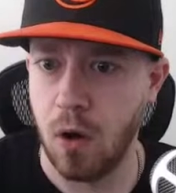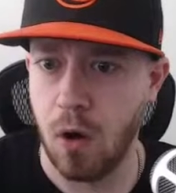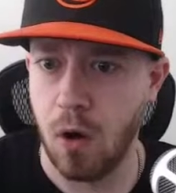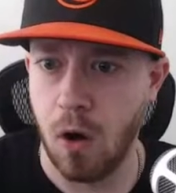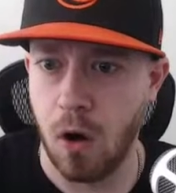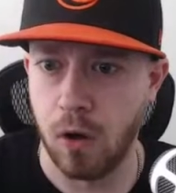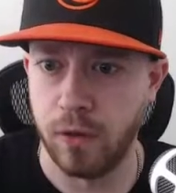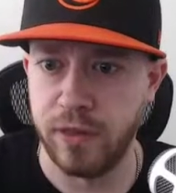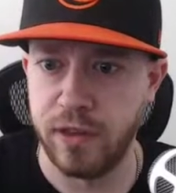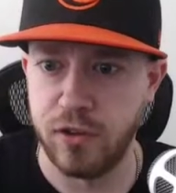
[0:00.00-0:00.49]

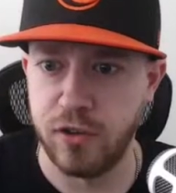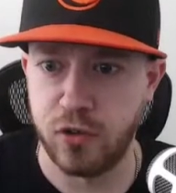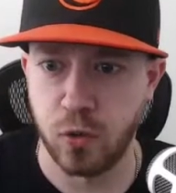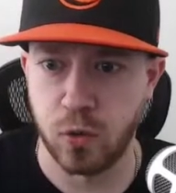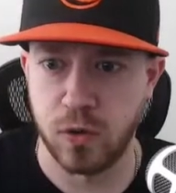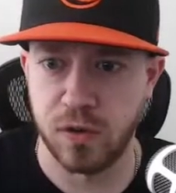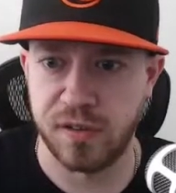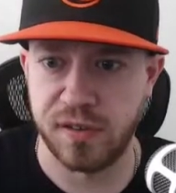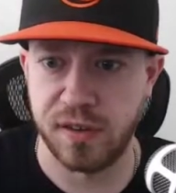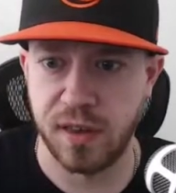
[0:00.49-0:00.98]
on these
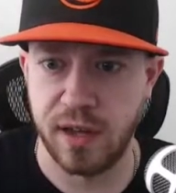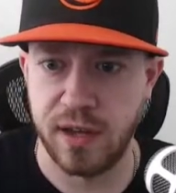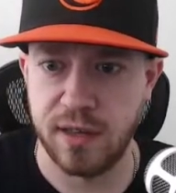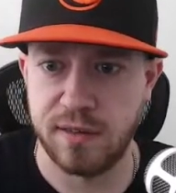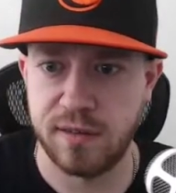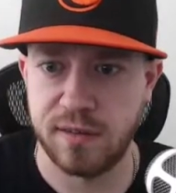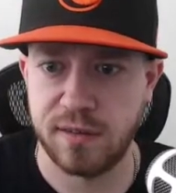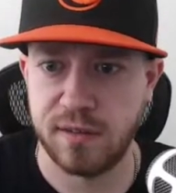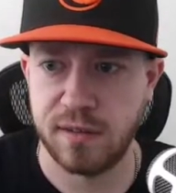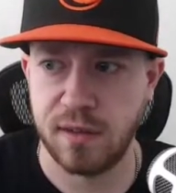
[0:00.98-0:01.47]
shorter
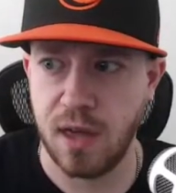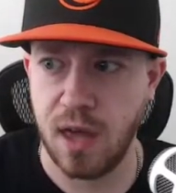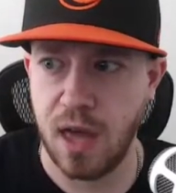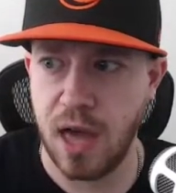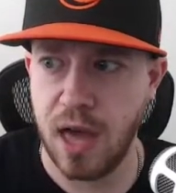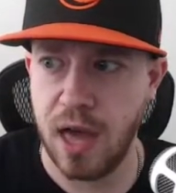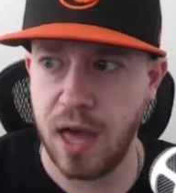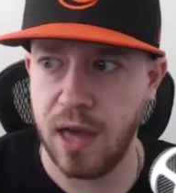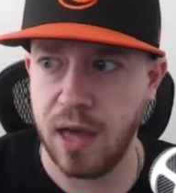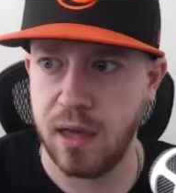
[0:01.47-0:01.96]
slates
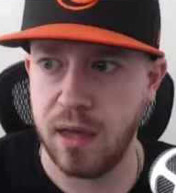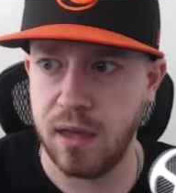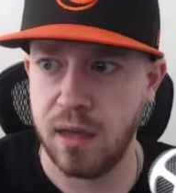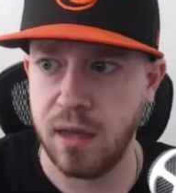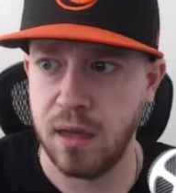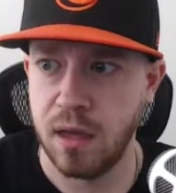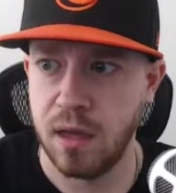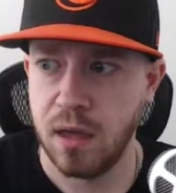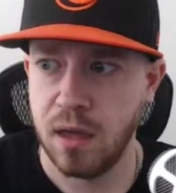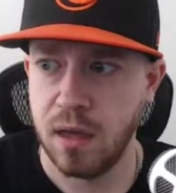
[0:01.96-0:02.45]
a